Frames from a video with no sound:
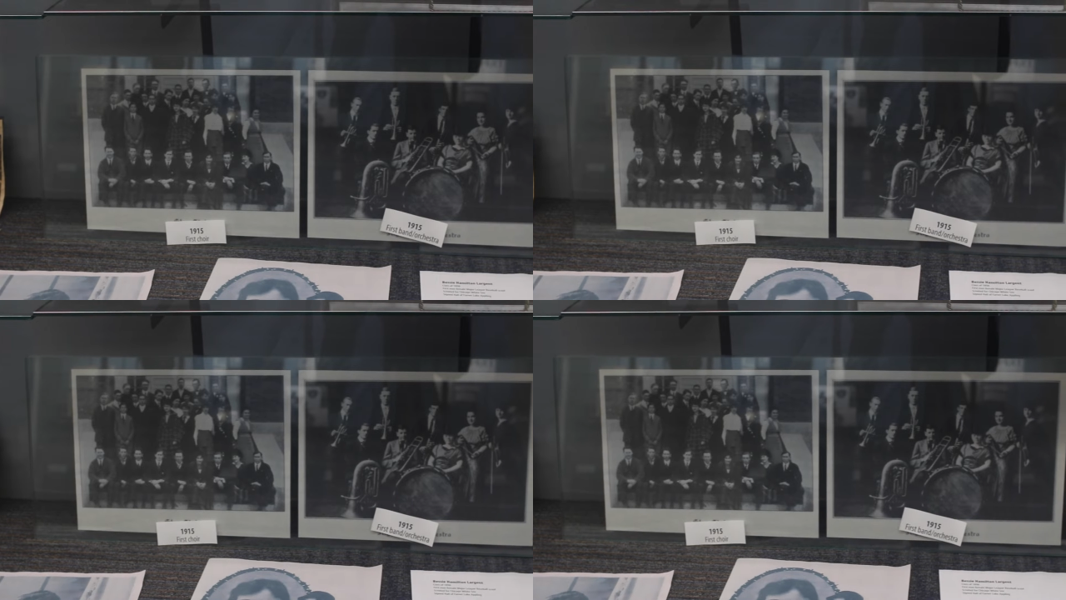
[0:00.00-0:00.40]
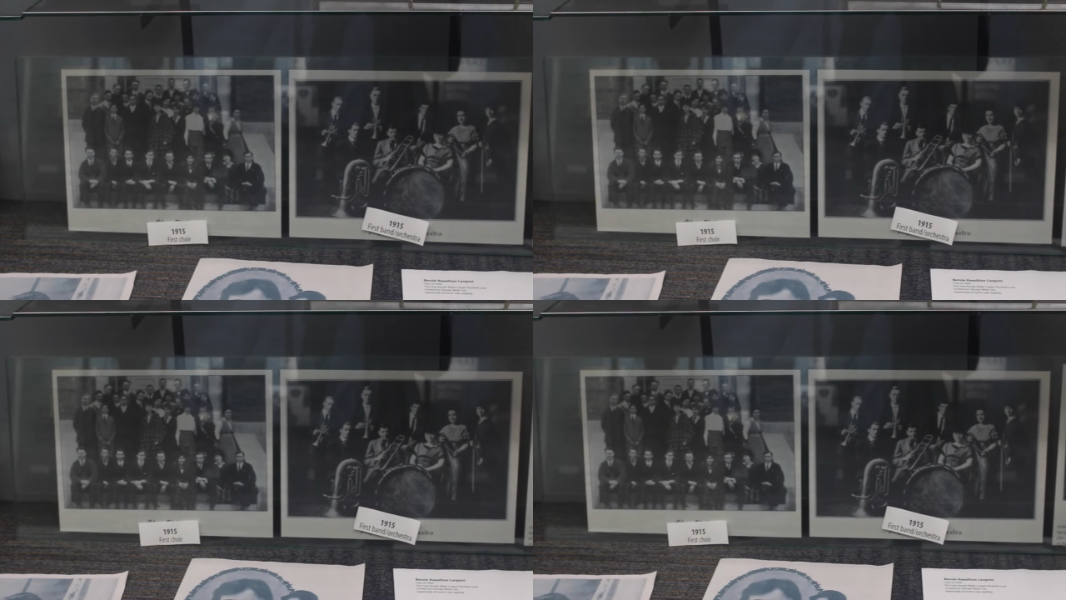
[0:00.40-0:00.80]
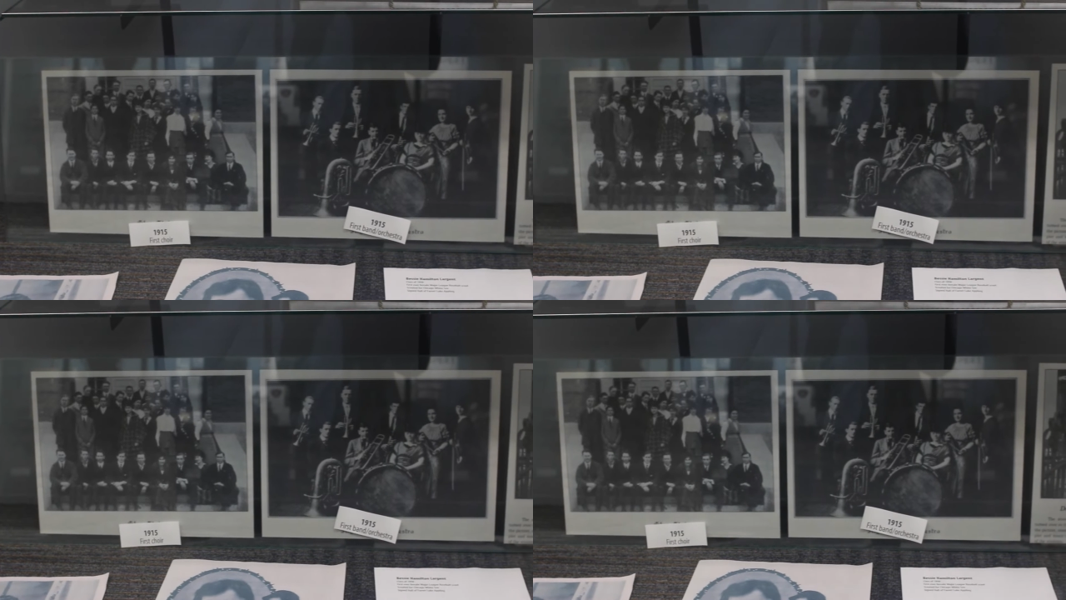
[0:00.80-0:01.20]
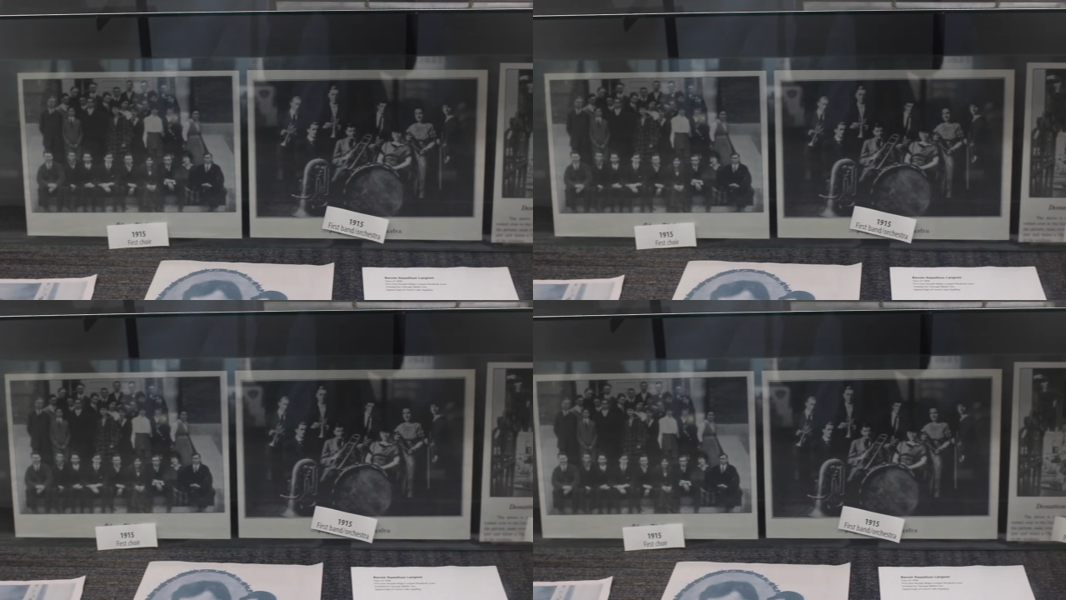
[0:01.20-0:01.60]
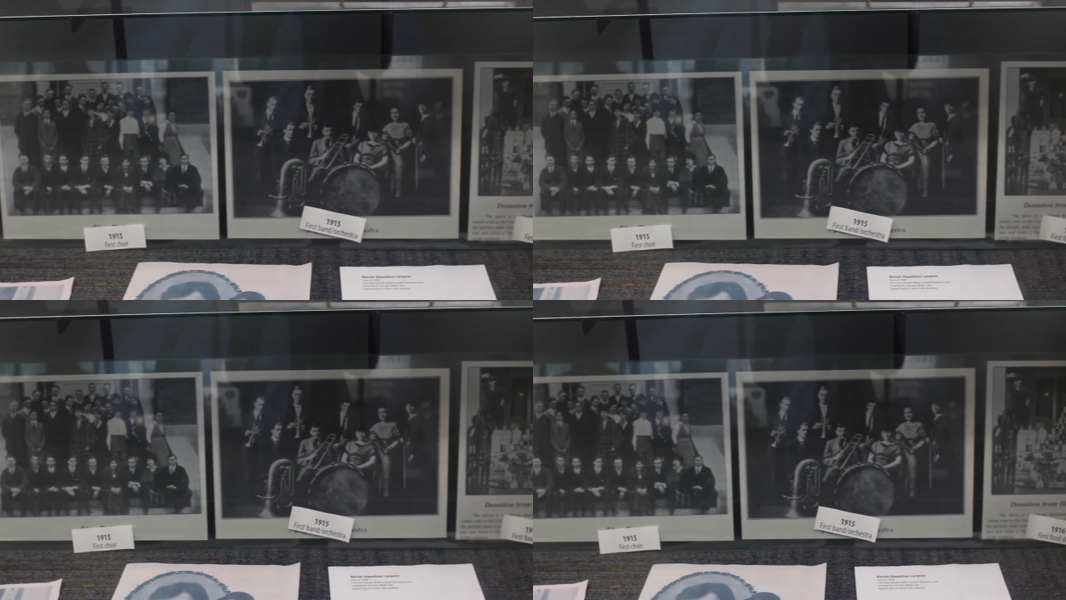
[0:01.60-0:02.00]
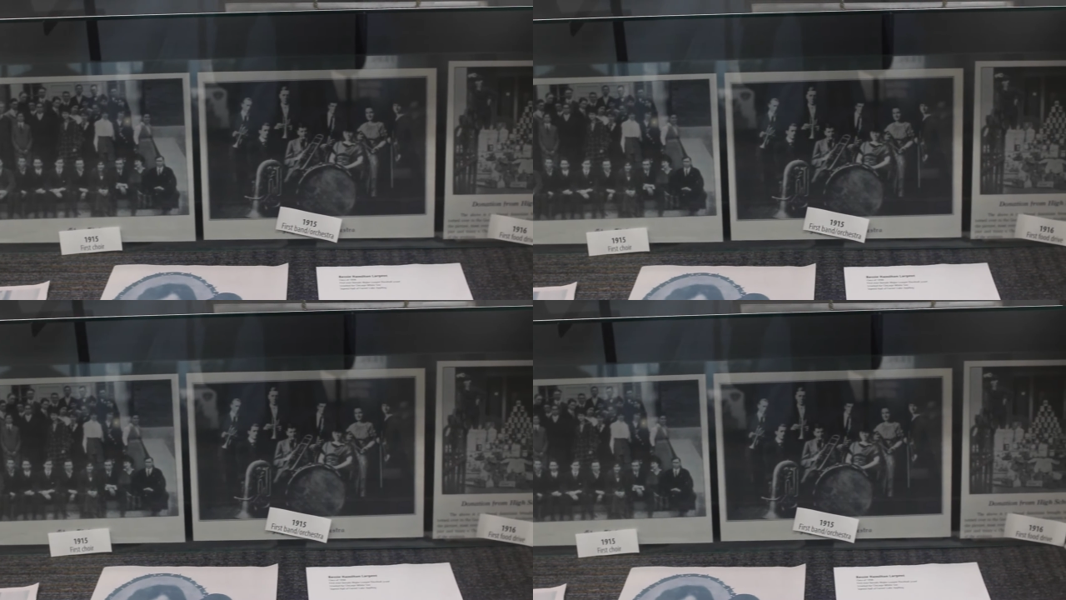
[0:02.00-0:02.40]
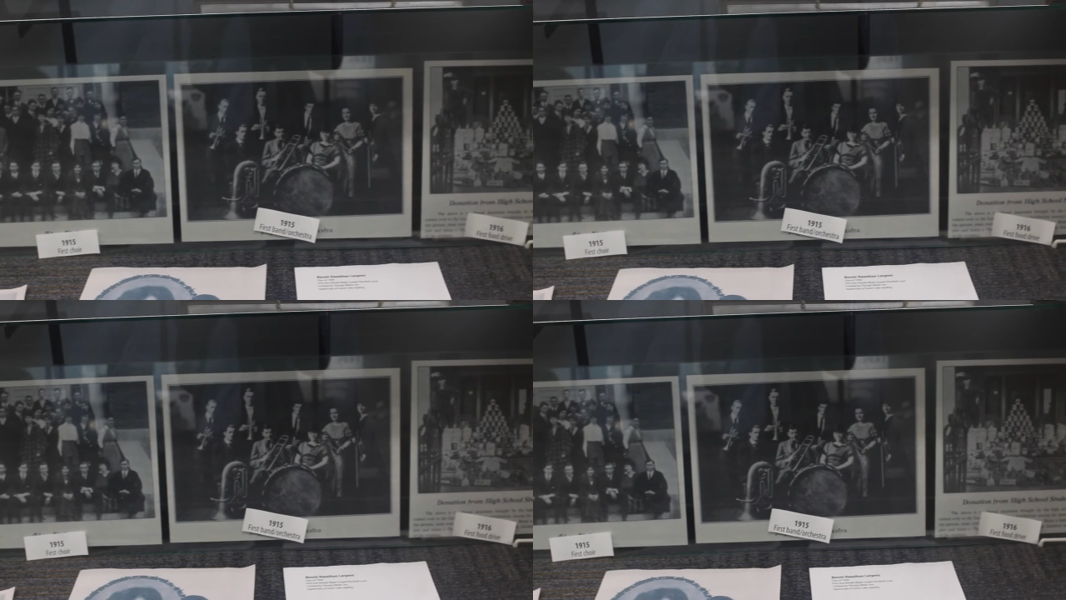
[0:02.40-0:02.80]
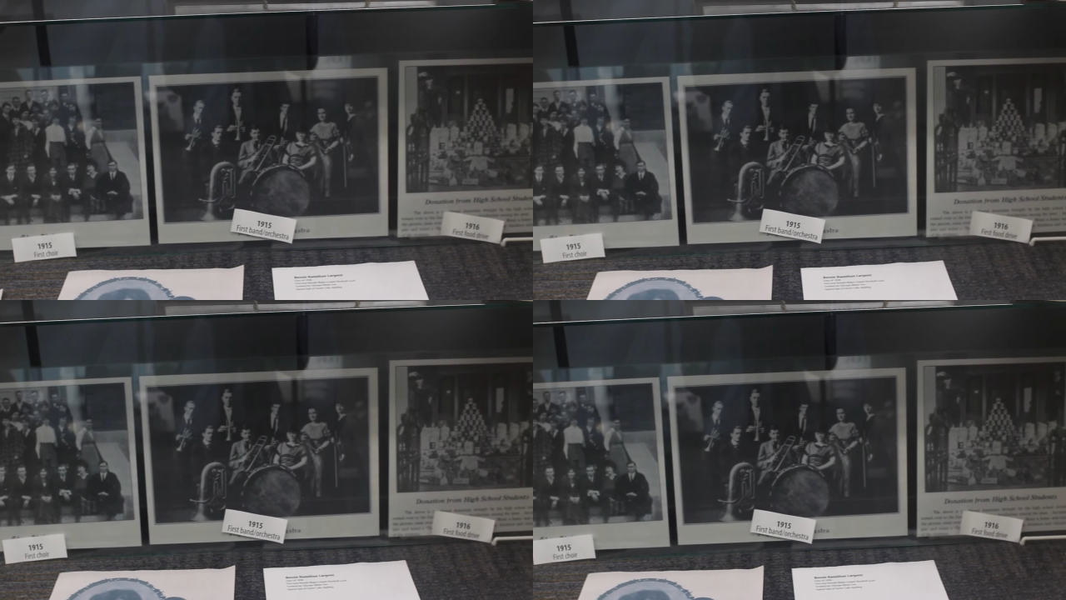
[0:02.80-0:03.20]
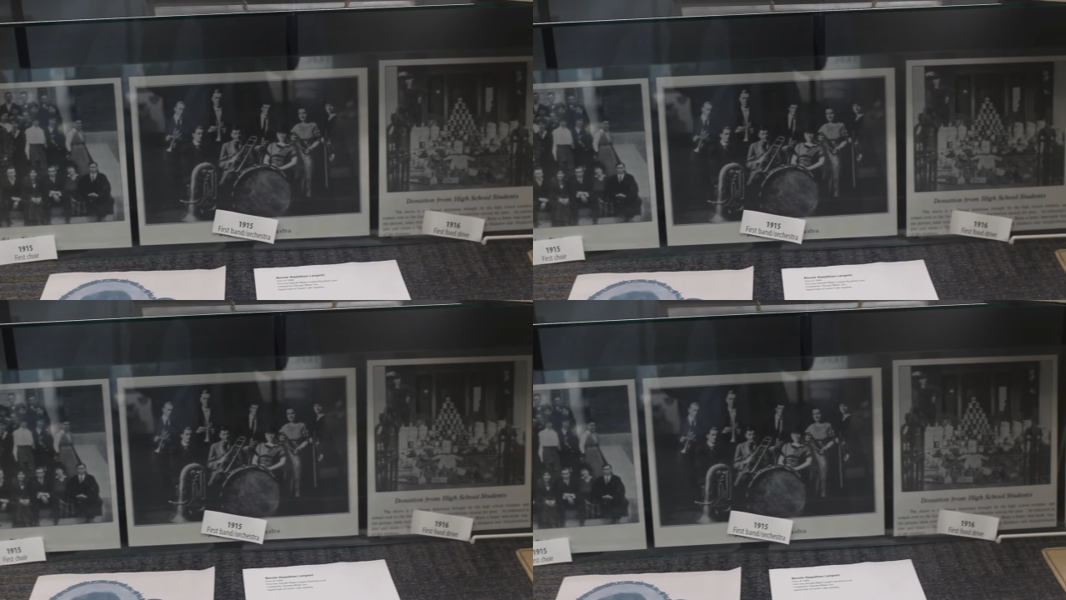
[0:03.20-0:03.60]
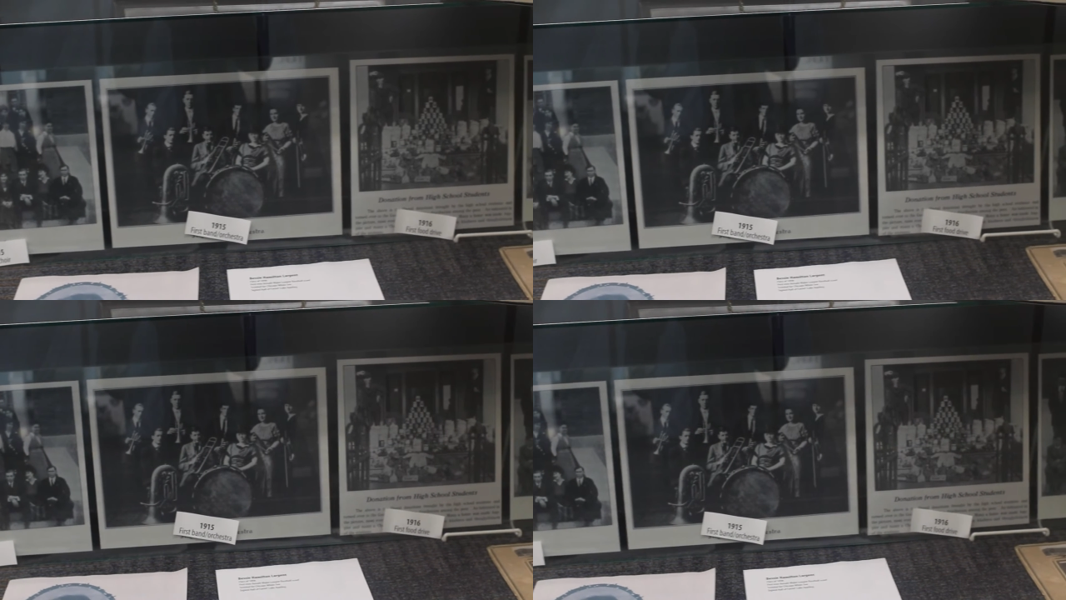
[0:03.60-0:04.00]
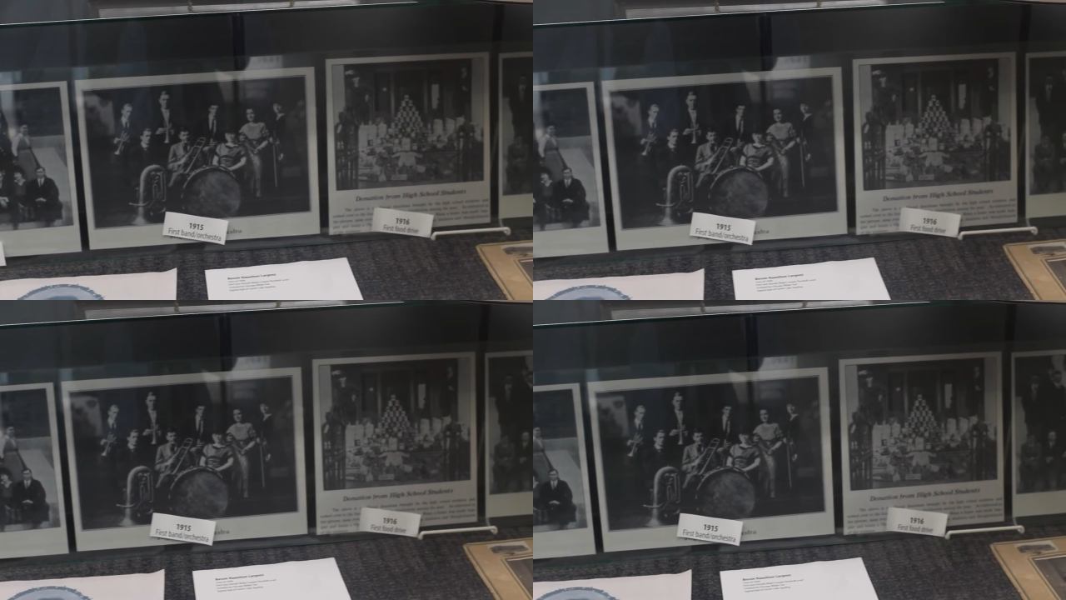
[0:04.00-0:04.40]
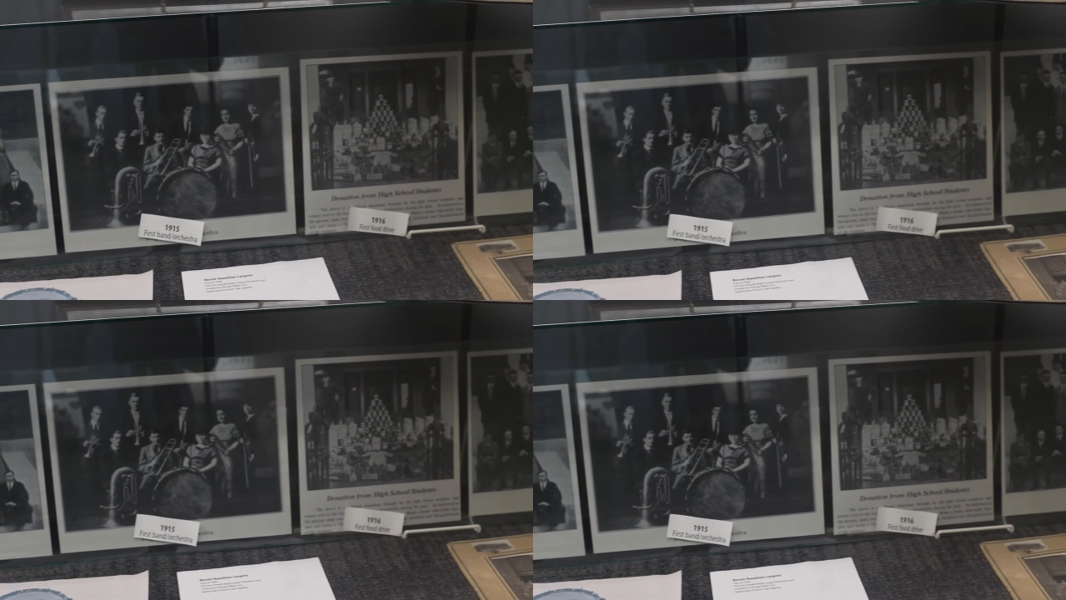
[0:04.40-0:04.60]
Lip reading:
[unreadable: no face in view]